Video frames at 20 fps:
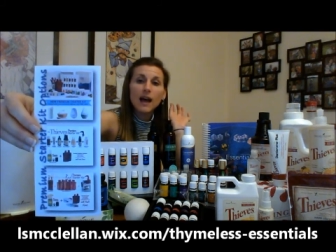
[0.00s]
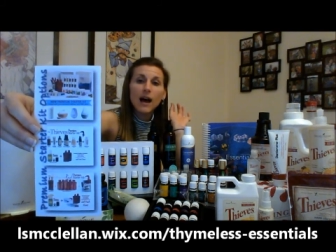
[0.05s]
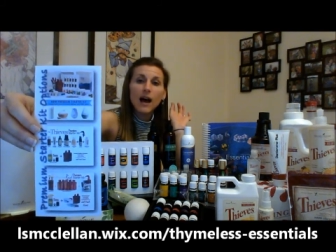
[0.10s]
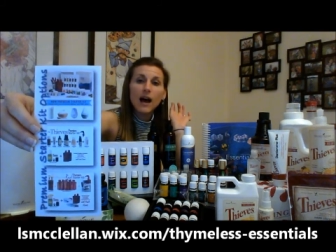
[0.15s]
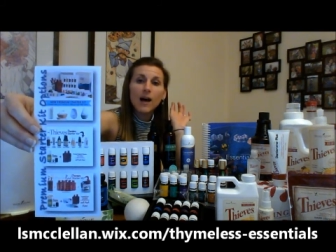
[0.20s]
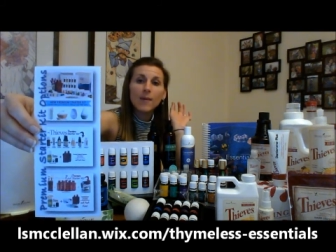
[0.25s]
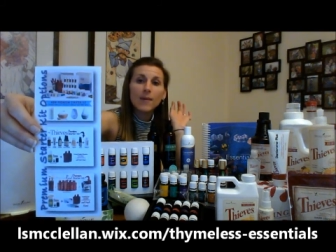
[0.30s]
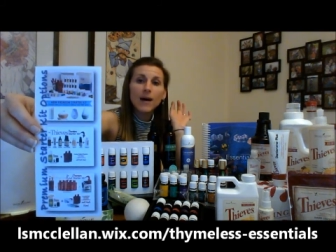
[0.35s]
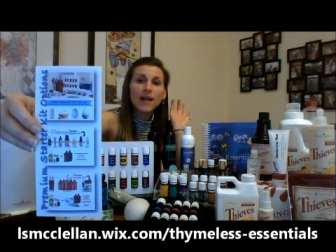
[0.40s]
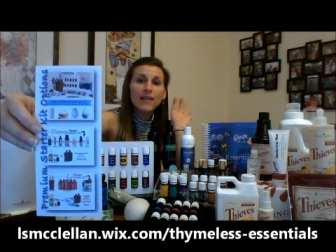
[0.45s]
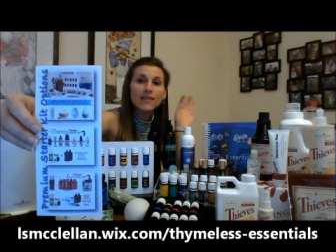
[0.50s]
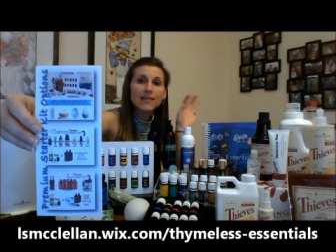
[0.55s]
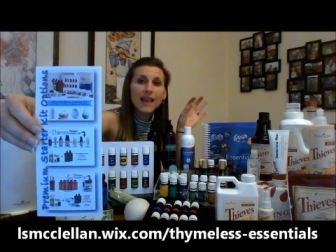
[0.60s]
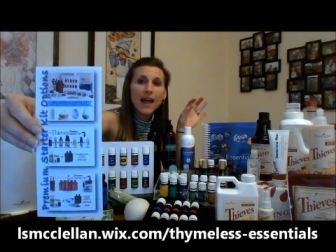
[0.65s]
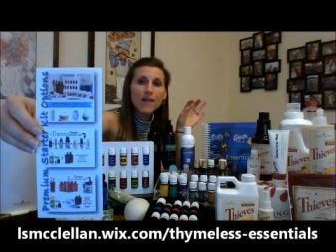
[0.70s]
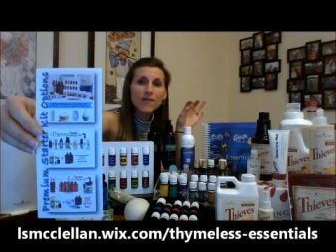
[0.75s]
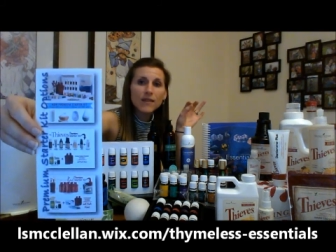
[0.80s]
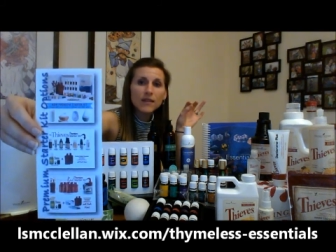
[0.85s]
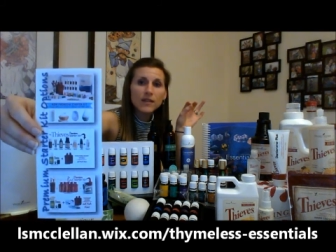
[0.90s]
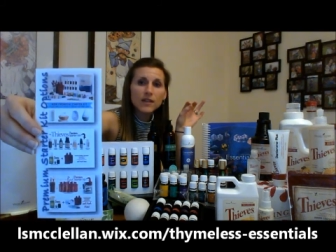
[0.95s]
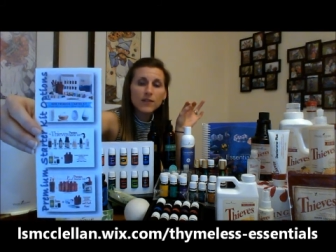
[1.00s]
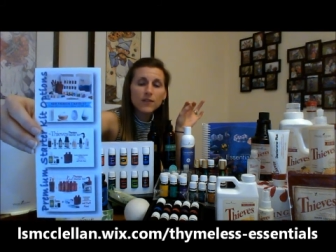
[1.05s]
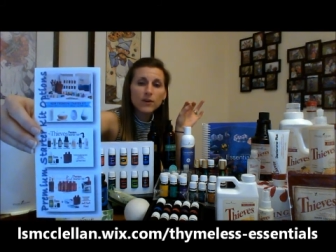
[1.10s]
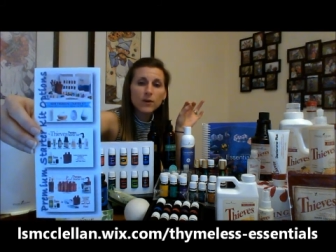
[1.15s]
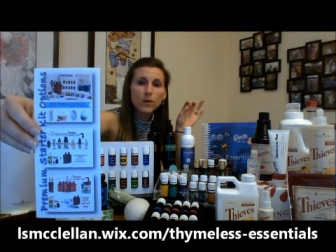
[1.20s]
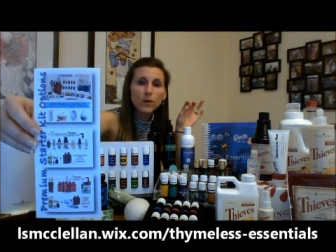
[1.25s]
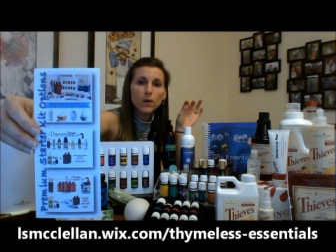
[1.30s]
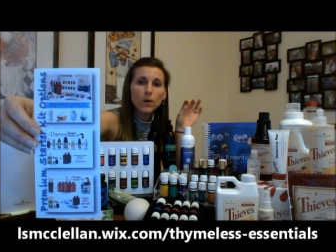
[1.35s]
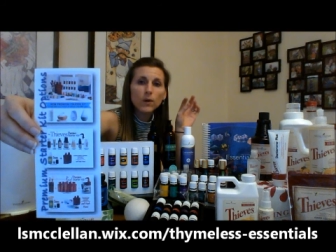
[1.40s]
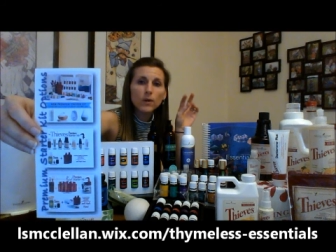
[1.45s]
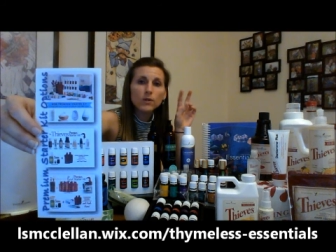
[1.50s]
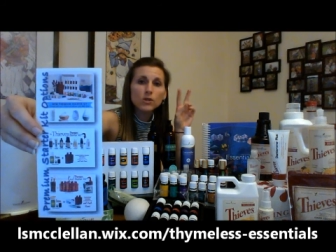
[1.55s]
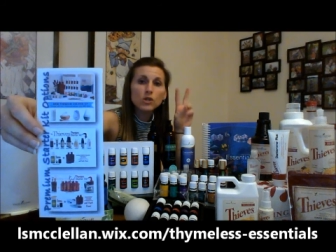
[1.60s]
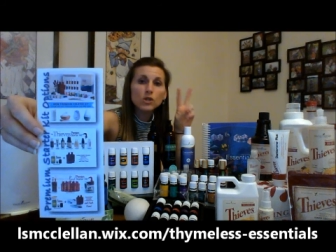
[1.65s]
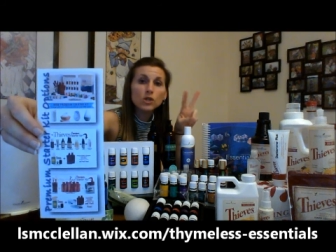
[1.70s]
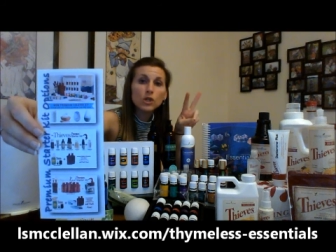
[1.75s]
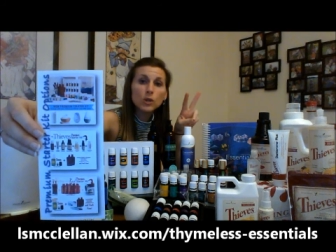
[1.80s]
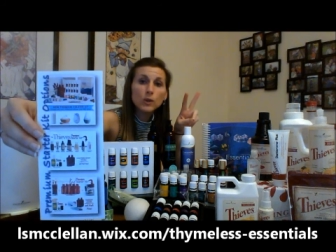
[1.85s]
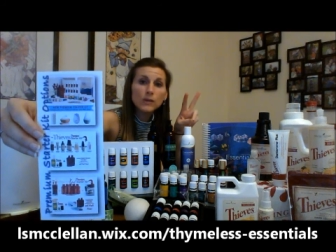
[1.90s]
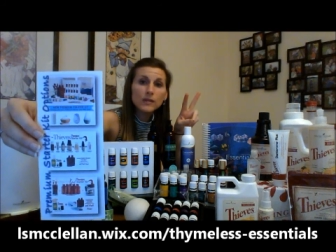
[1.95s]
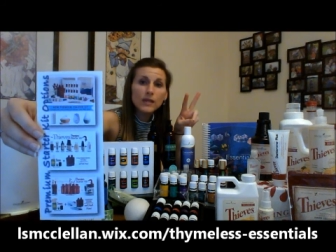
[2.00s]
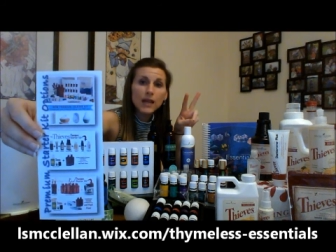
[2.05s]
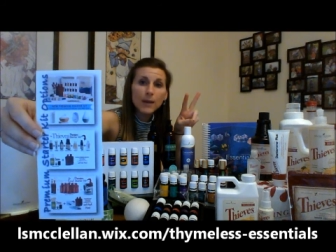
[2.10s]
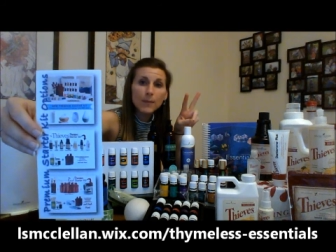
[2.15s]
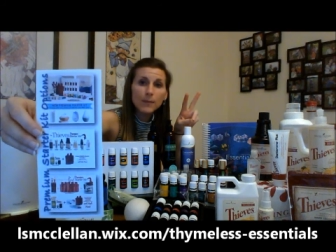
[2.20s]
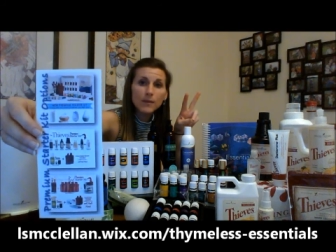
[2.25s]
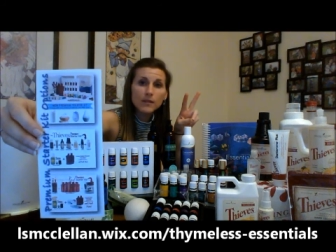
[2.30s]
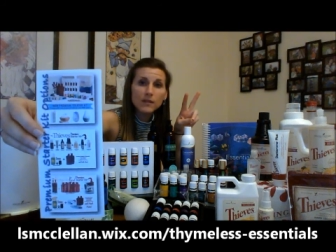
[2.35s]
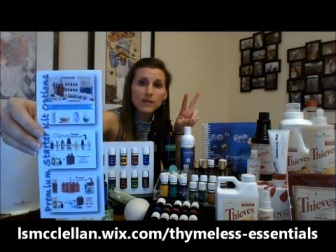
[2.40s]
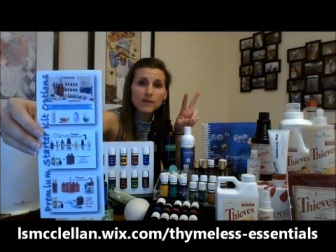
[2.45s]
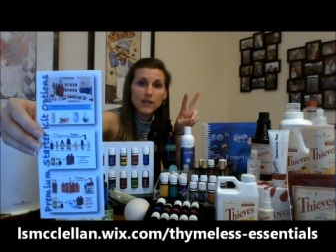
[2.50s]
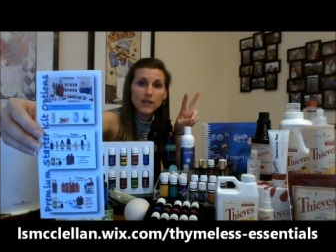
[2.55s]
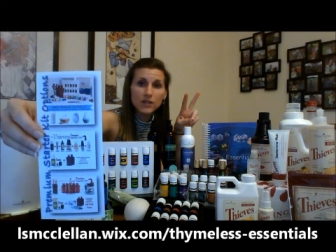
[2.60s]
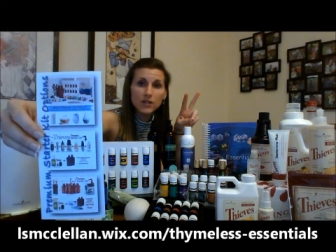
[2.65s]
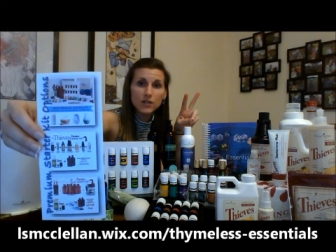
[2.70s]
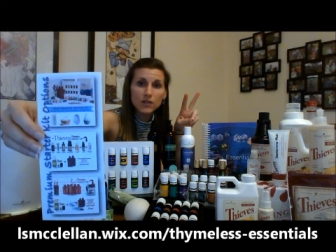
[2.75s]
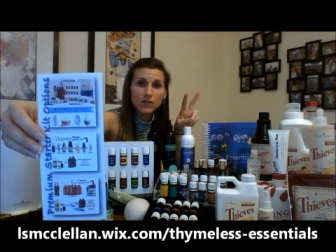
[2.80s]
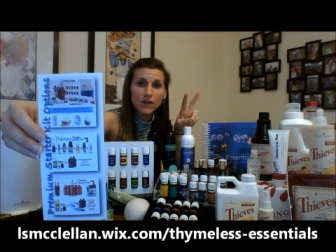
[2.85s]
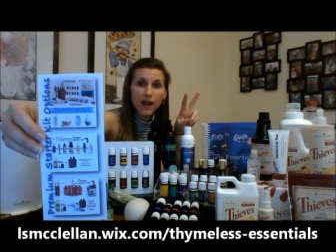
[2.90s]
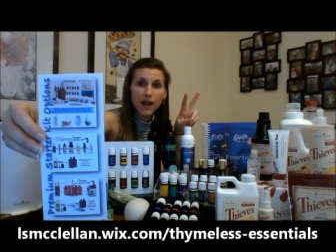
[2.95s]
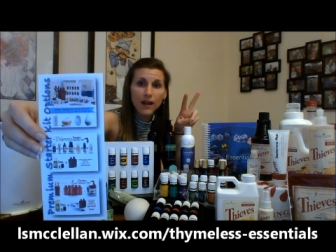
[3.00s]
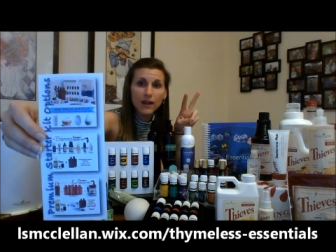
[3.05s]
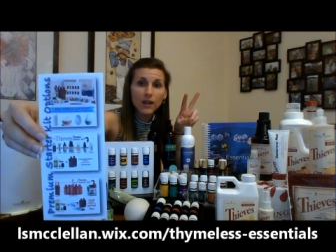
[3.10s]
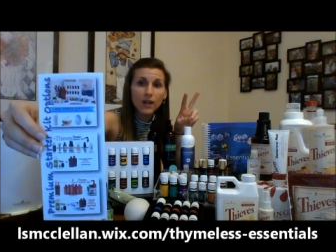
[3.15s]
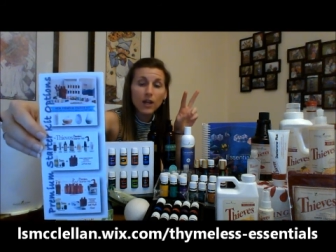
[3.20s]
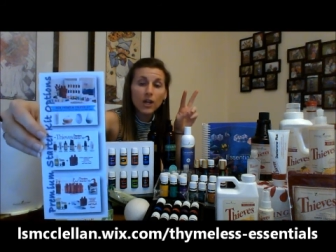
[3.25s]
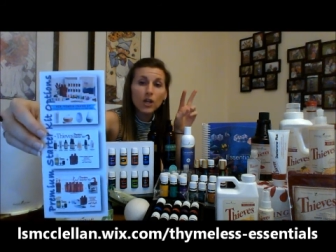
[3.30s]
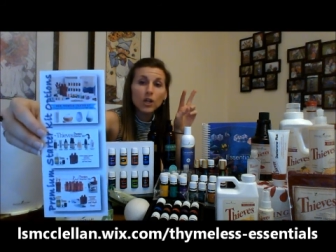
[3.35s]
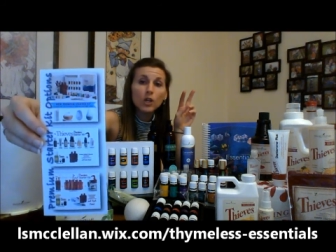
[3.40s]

11 different oils, 2 samples of Nietzsche Red.